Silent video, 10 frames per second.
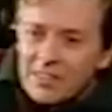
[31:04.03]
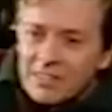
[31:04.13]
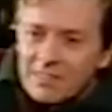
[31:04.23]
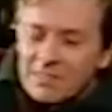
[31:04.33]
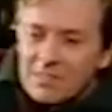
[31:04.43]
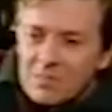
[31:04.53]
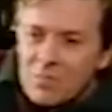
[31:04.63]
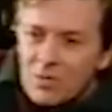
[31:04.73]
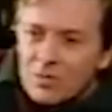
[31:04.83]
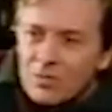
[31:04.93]
with the
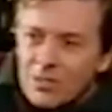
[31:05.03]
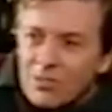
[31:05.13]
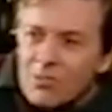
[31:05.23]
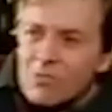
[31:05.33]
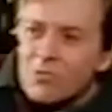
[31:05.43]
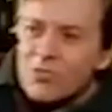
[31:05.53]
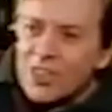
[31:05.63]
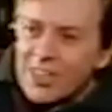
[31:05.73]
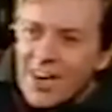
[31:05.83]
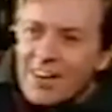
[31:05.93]
electric guitars and
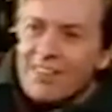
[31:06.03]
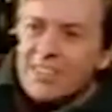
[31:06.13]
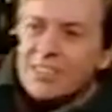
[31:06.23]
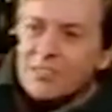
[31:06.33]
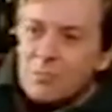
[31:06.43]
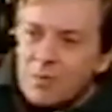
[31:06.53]
spaghetti western